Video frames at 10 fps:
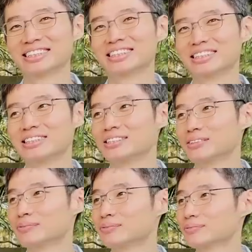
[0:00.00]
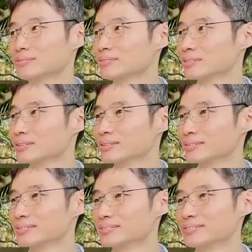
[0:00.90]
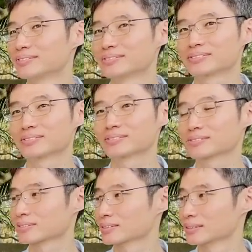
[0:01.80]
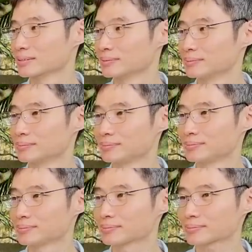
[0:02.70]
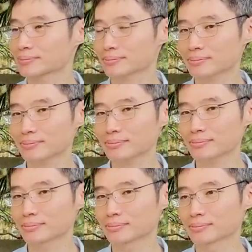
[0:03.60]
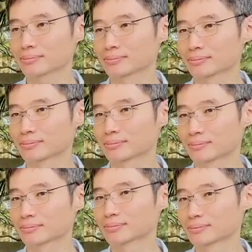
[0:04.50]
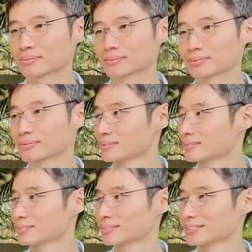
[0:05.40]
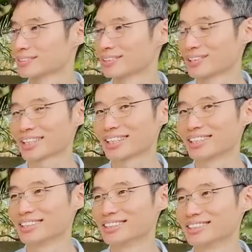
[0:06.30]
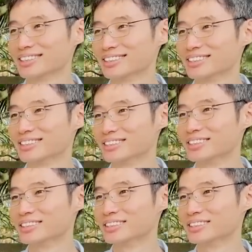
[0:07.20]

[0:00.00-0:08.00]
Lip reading: (not speaking)